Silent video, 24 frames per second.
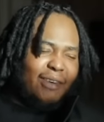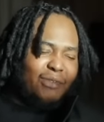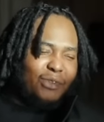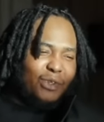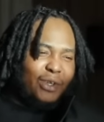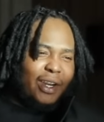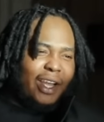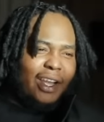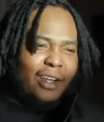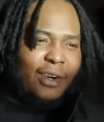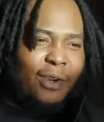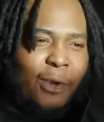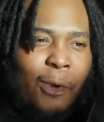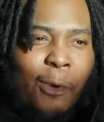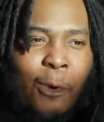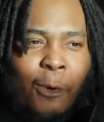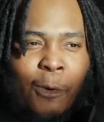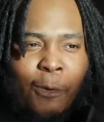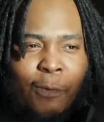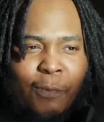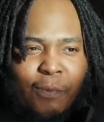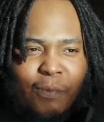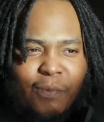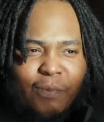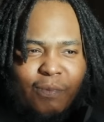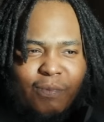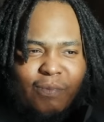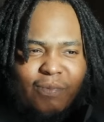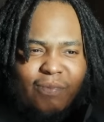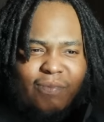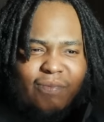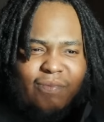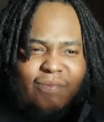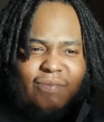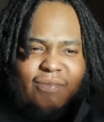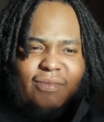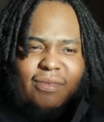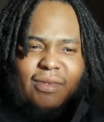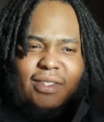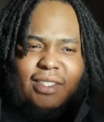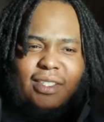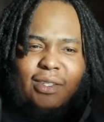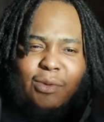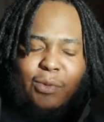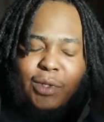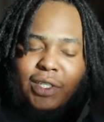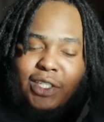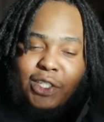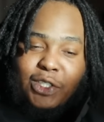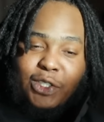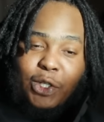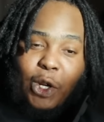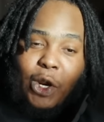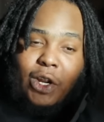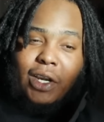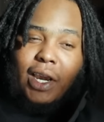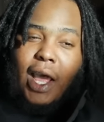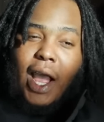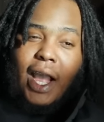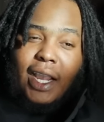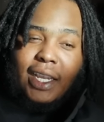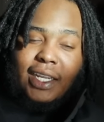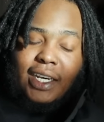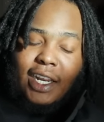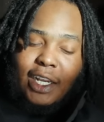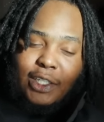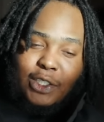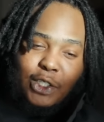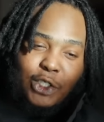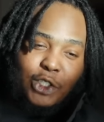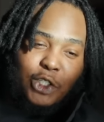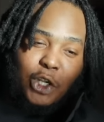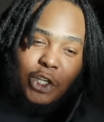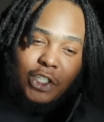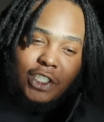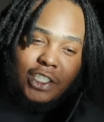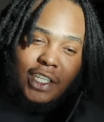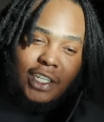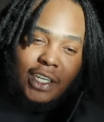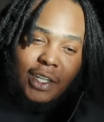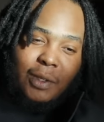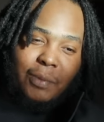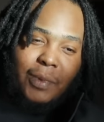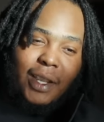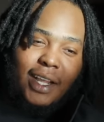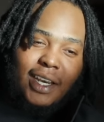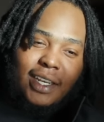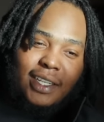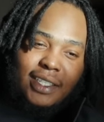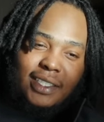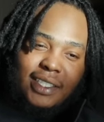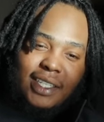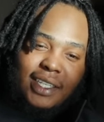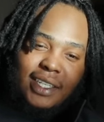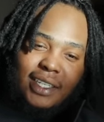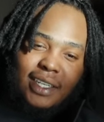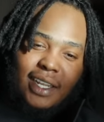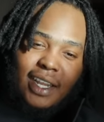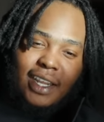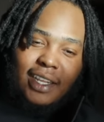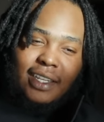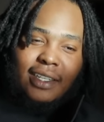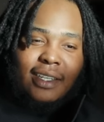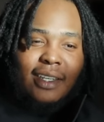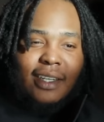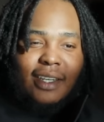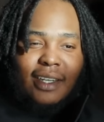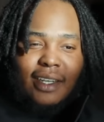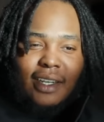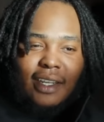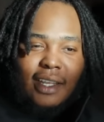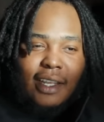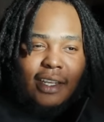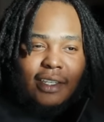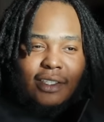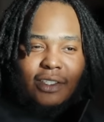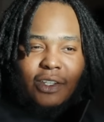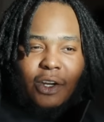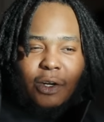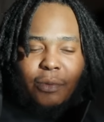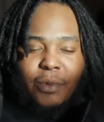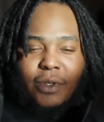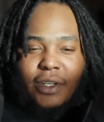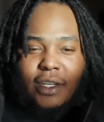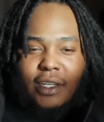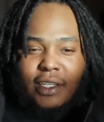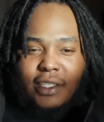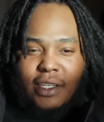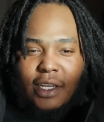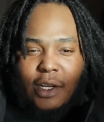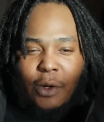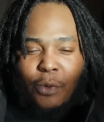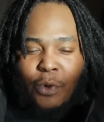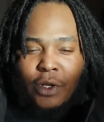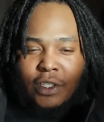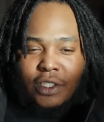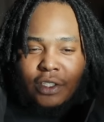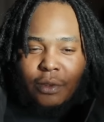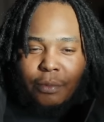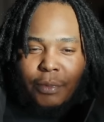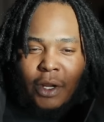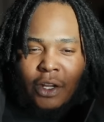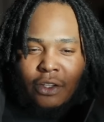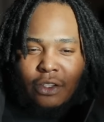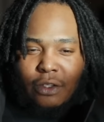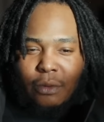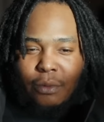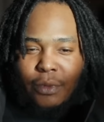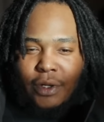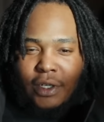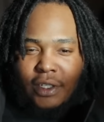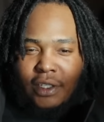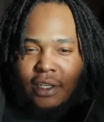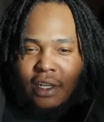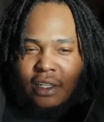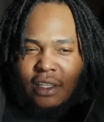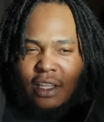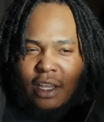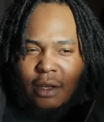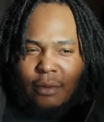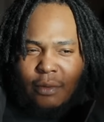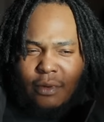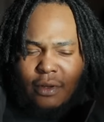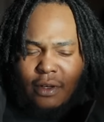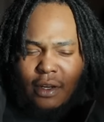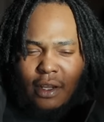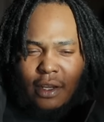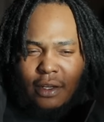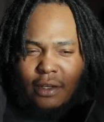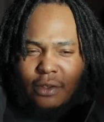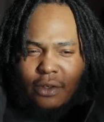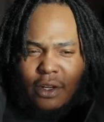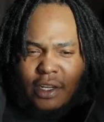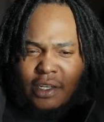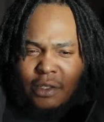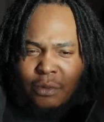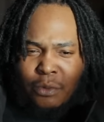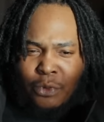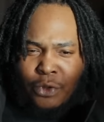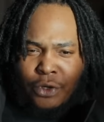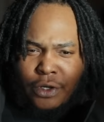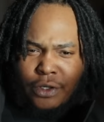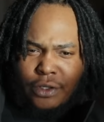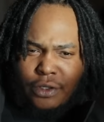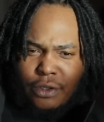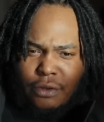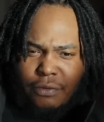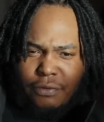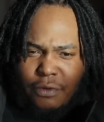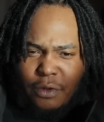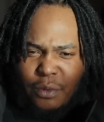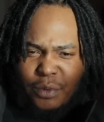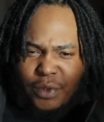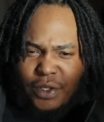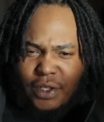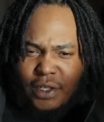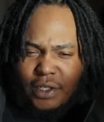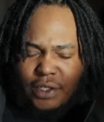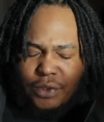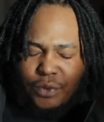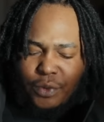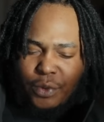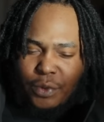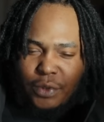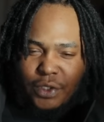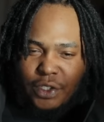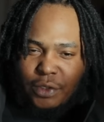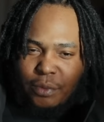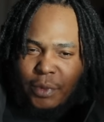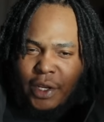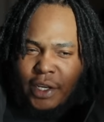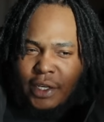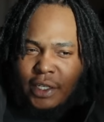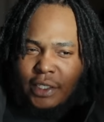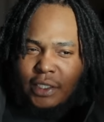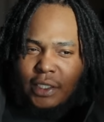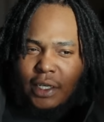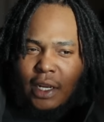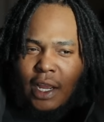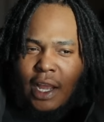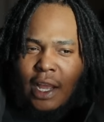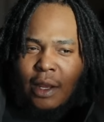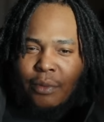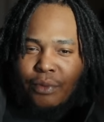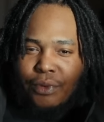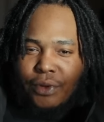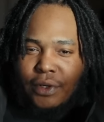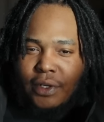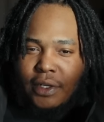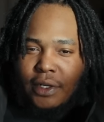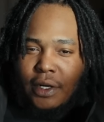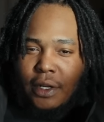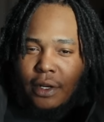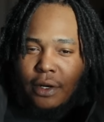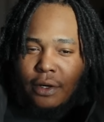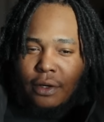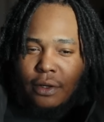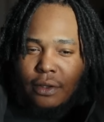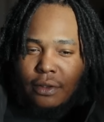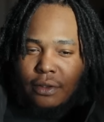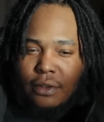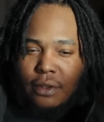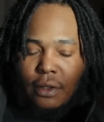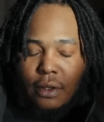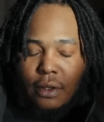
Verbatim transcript: after that, um, we just started locking. I just started sending him hella shit. Like, yeah. it started. It, it, wasn't about the money at that like anymore. You feel me? Because right. he was just making shit happen, and then